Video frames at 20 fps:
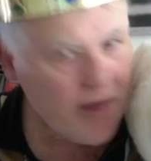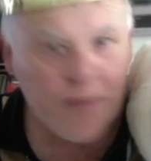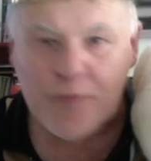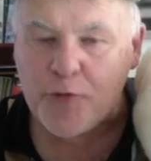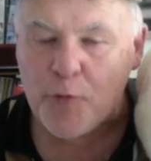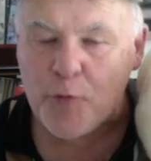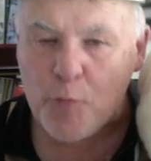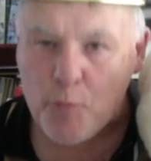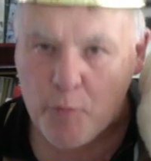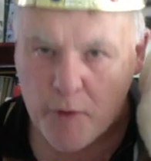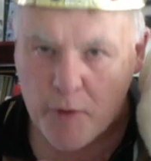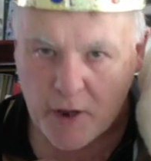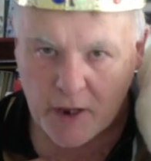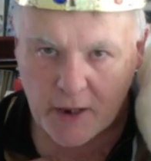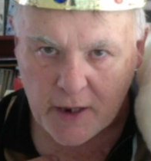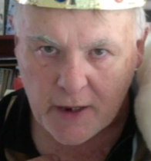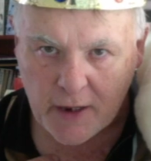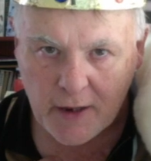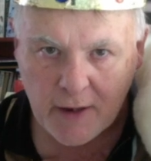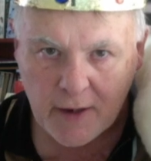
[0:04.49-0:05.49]
from
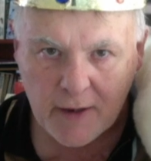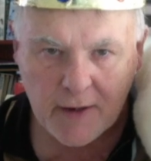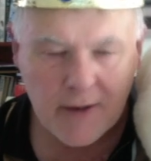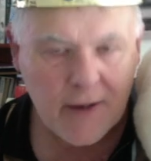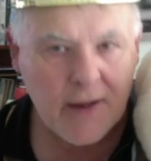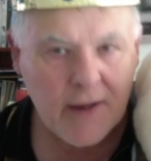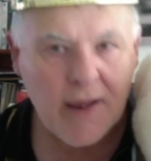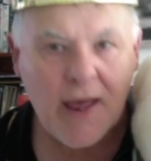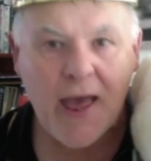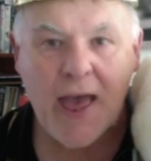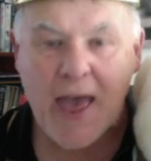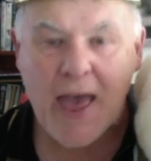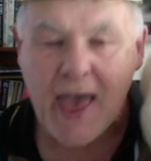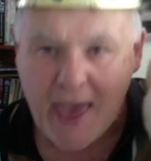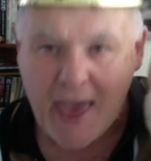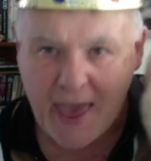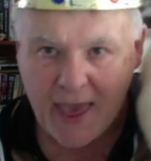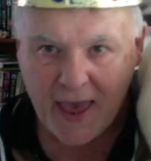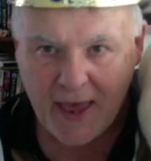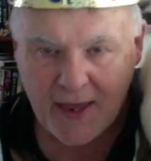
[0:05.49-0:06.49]
me,
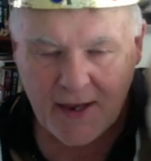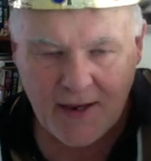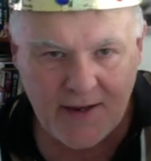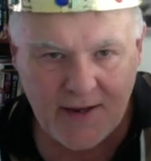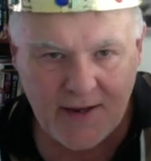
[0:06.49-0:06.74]
and